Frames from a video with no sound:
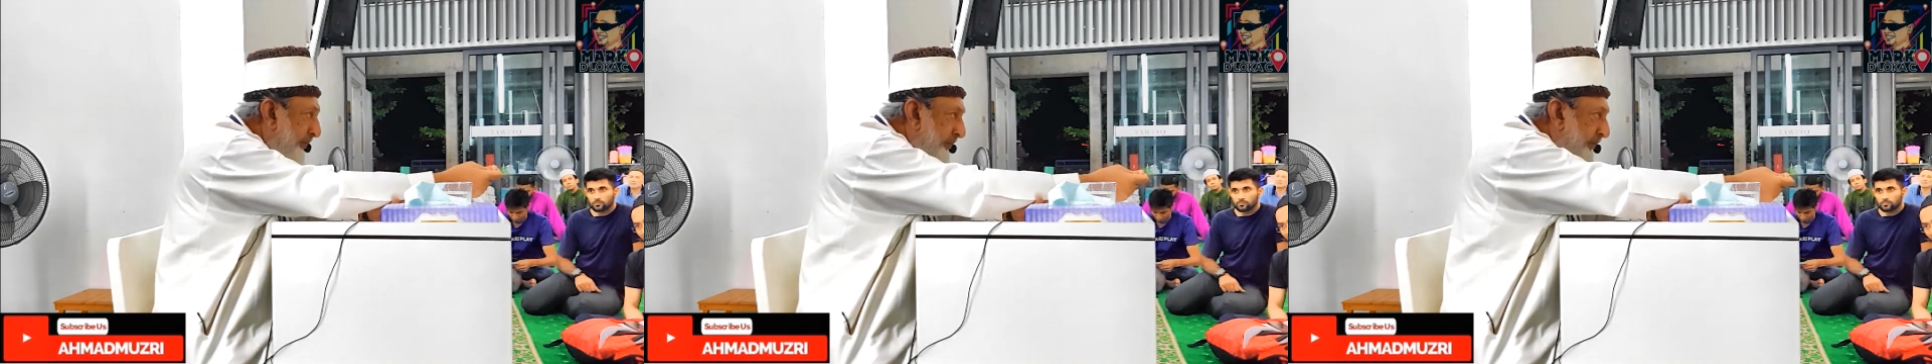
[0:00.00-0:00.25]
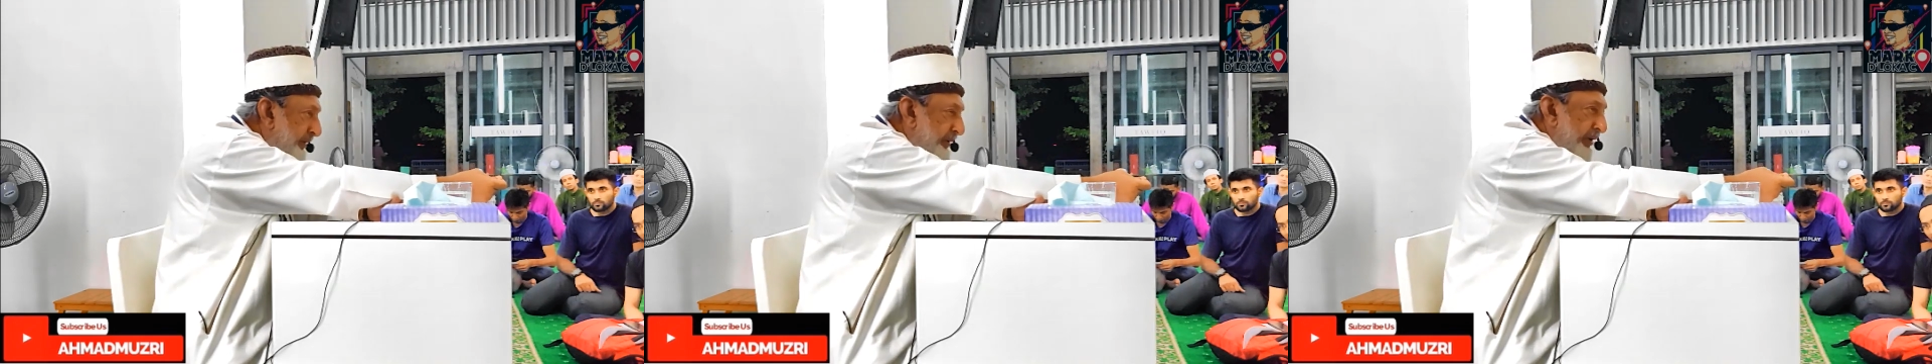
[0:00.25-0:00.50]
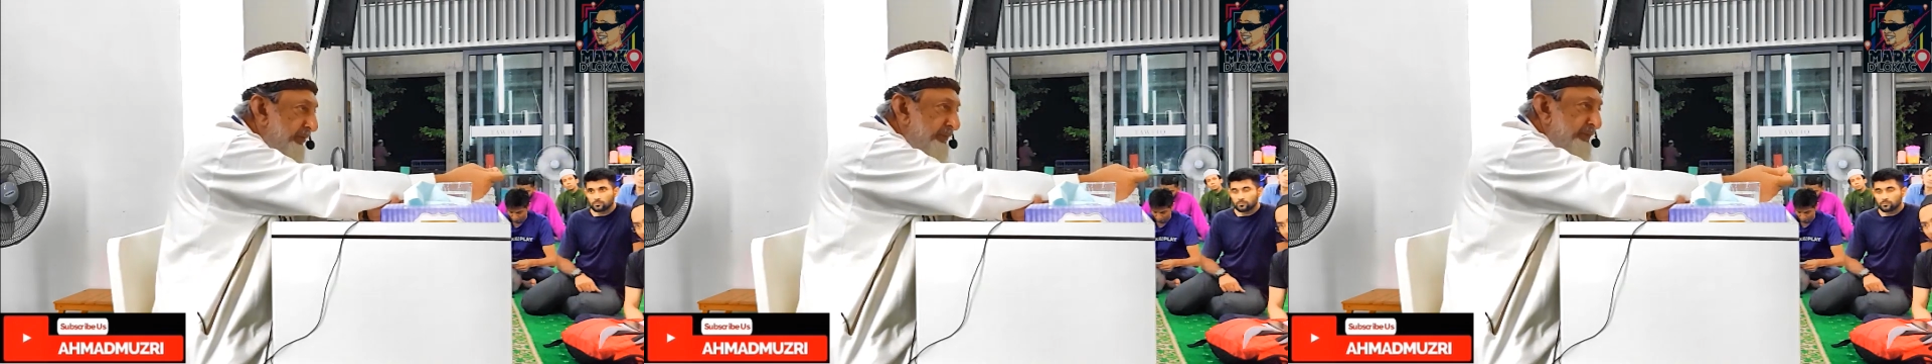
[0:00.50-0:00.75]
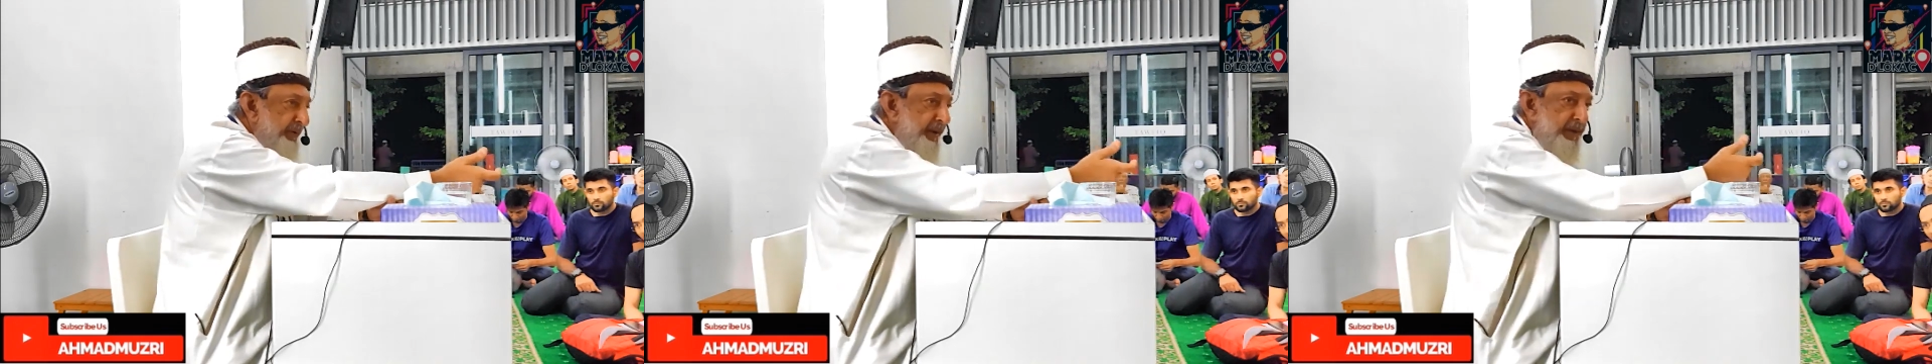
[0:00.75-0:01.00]
you do not
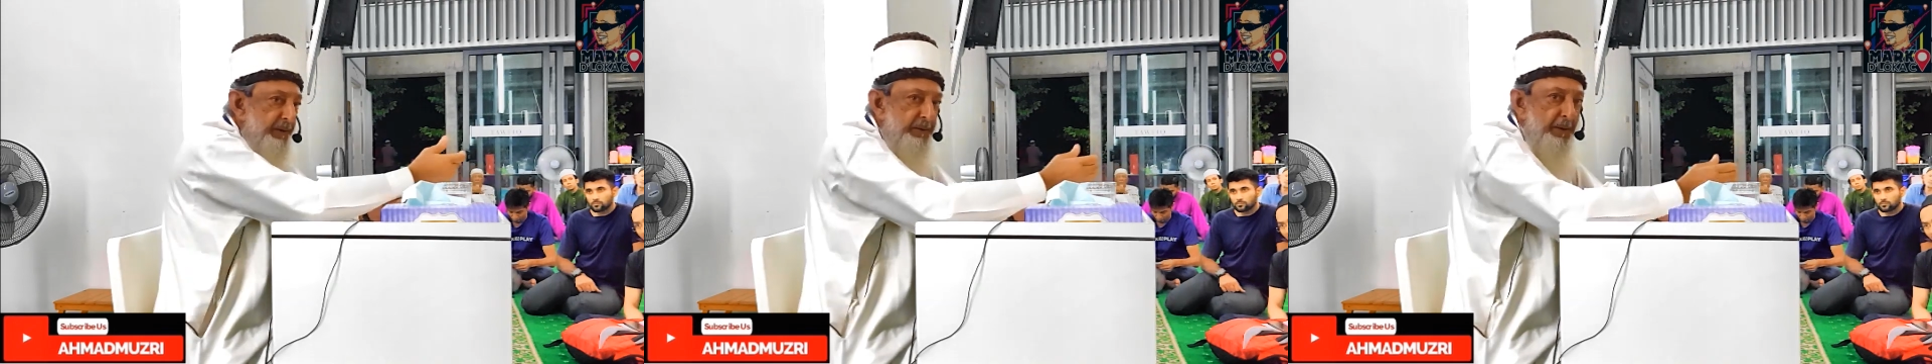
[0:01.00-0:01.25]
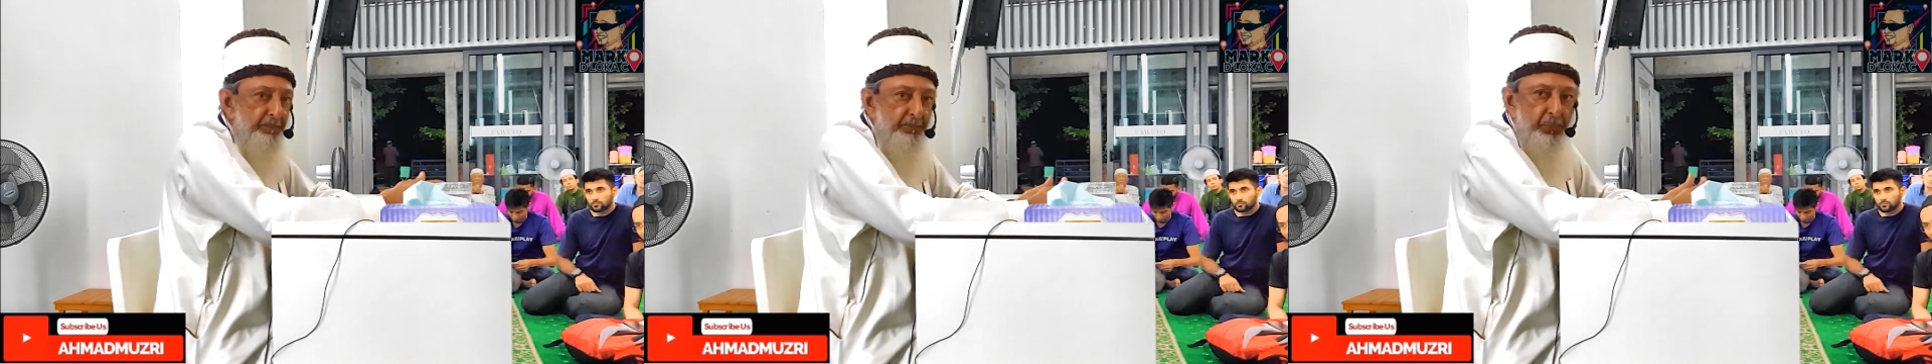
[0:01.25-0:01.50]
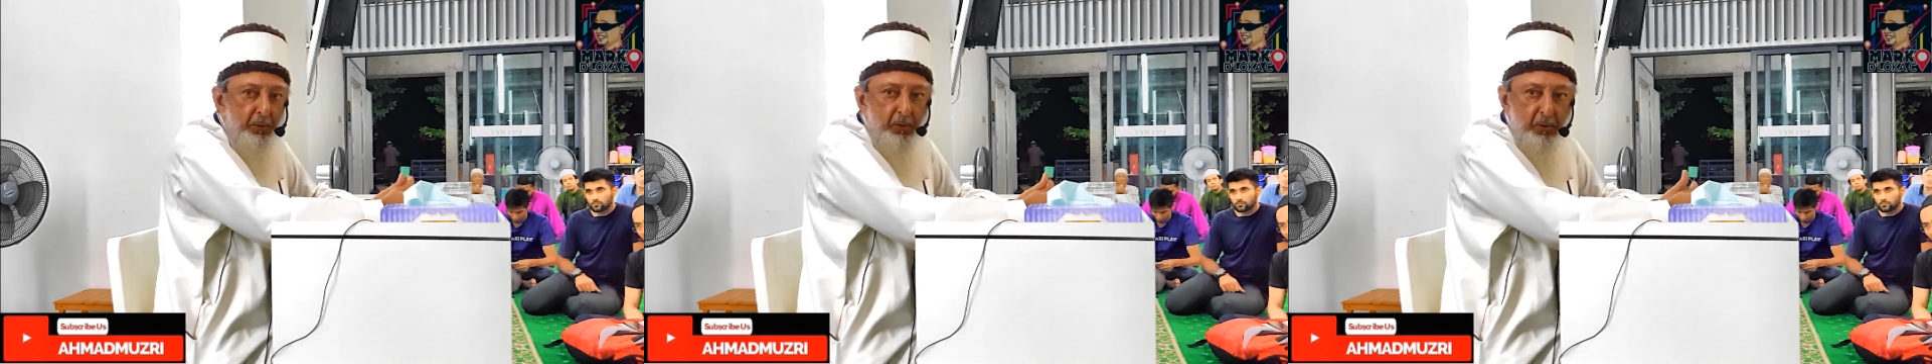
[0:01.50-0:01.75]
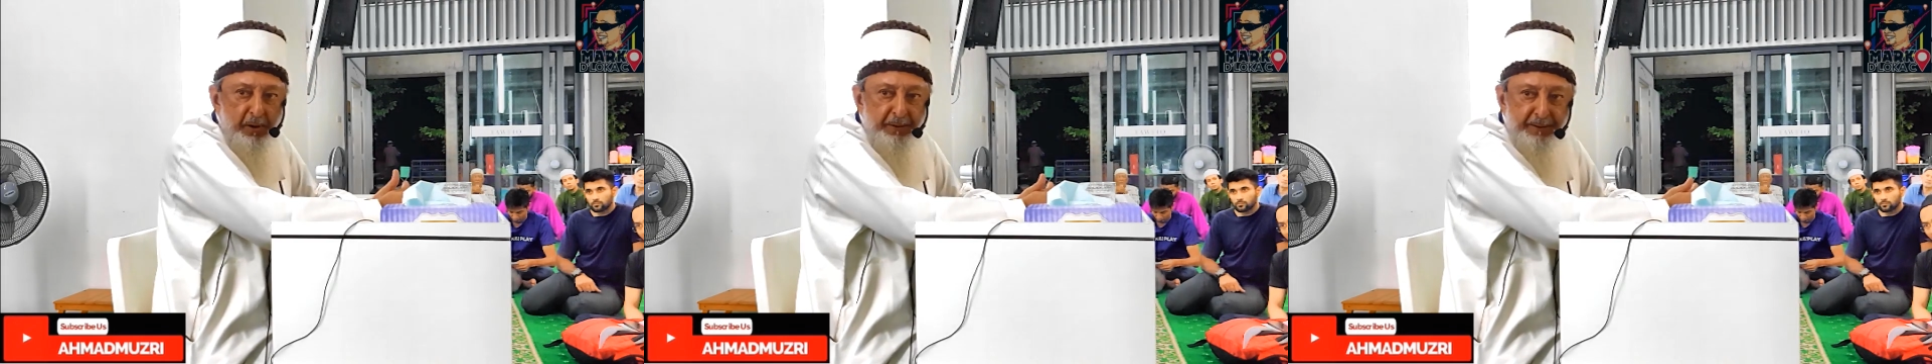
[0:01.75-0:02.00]
feed the
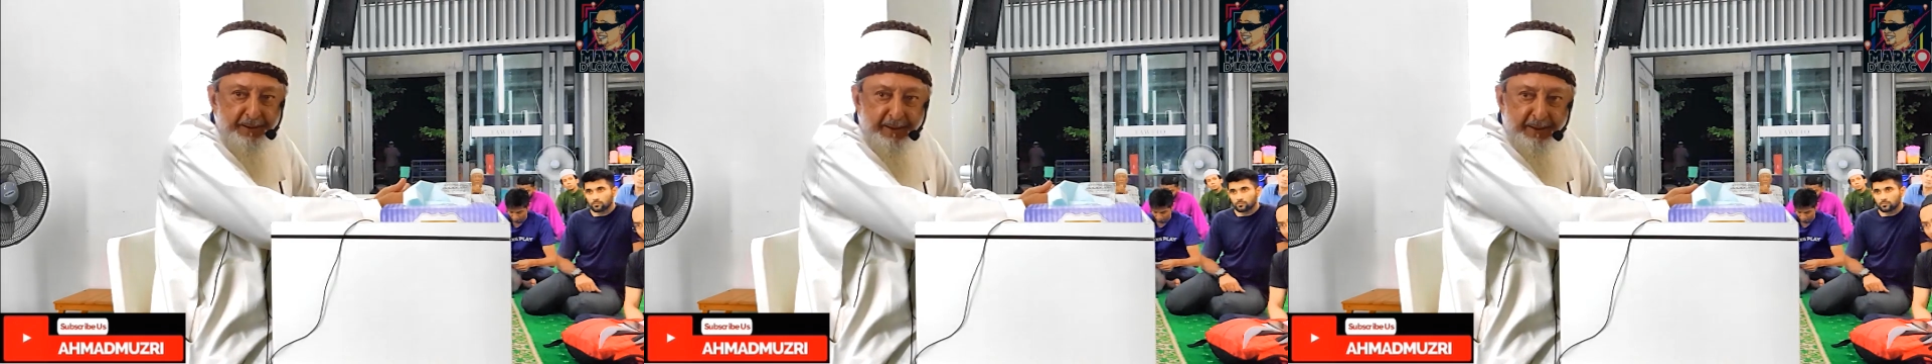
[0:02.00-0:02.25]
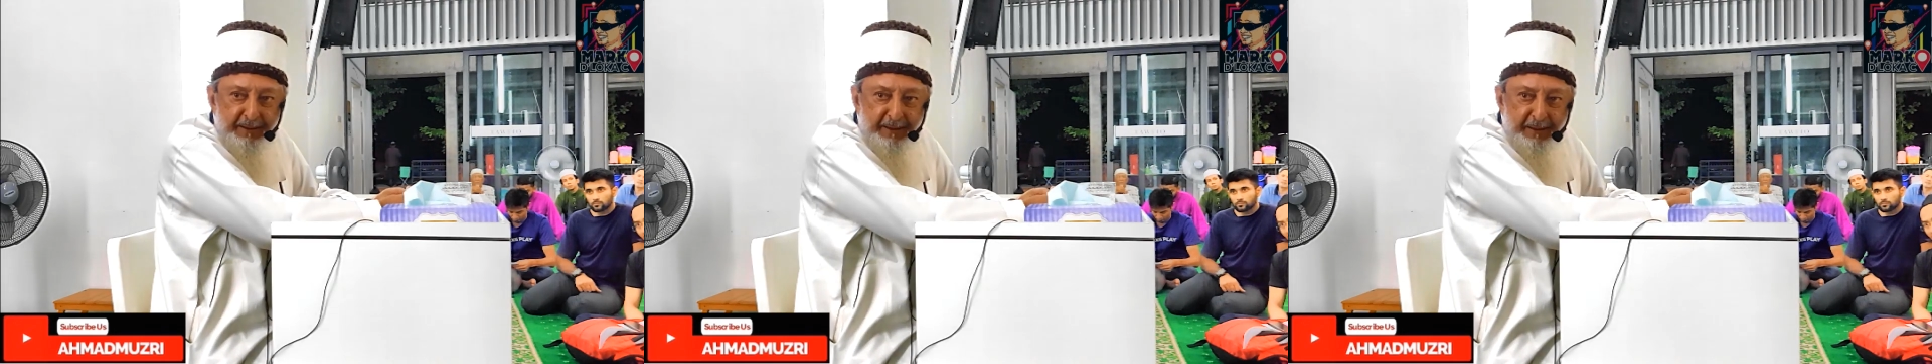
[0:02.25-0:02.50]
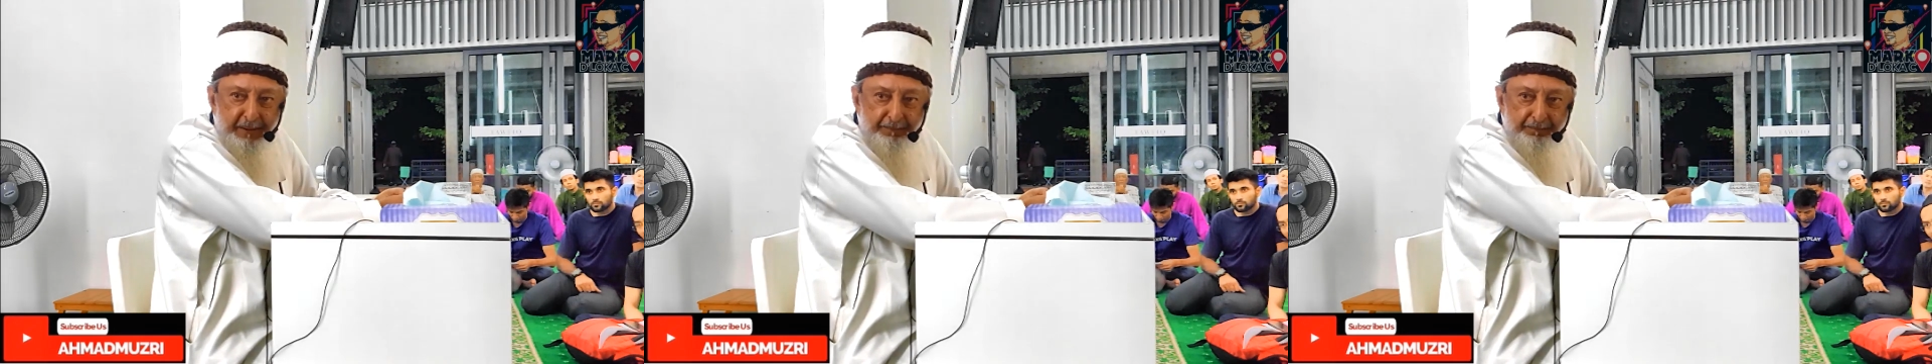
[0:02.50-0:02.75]
poor needy.